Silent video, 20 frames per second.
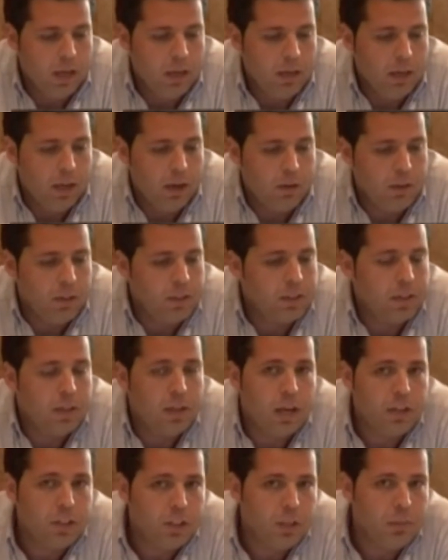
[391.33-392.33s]
Now, this
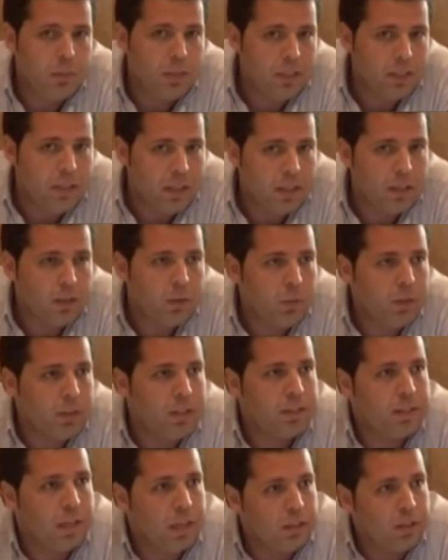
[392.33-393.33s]
can actually be done with
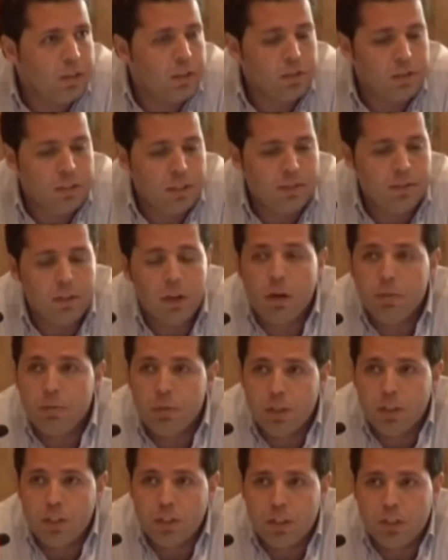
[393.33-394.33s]
standalone TV
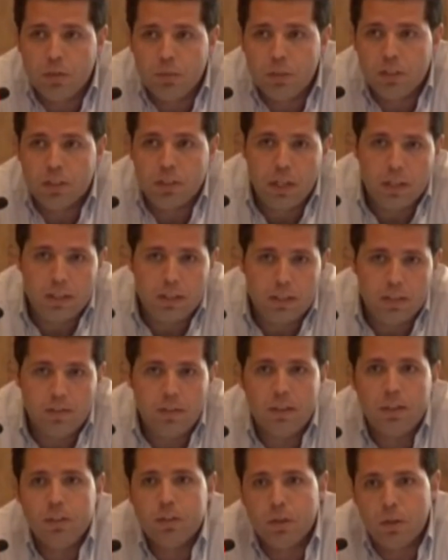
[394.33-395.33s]
operations, with slide
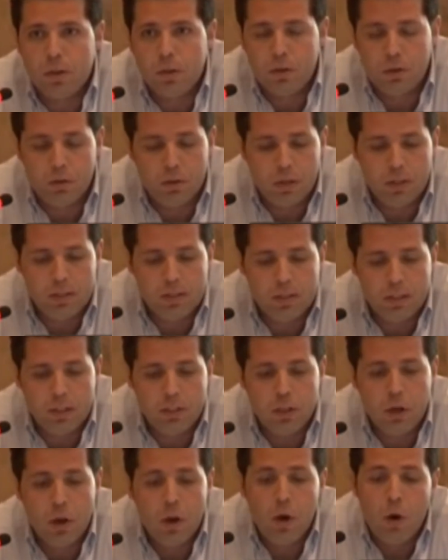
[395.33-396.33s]
TVs and such,